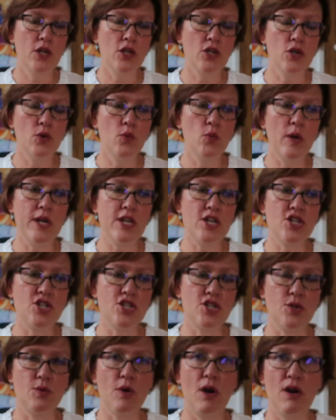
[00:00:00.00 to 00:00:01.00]
you wish
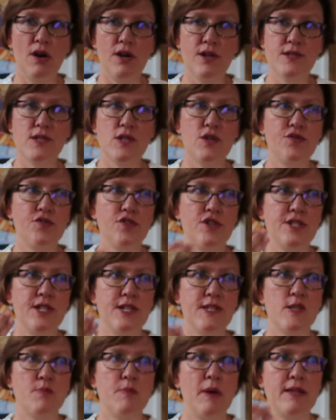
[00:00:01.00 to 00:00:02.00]
to ask for a
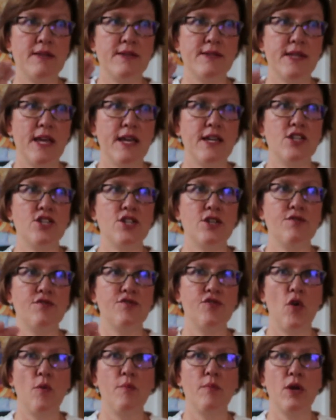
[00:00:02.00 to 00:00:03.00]
dispensation
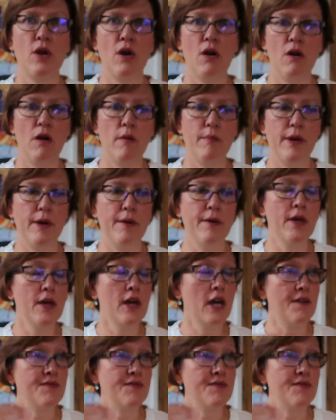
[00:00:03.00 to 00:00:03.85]
from karma.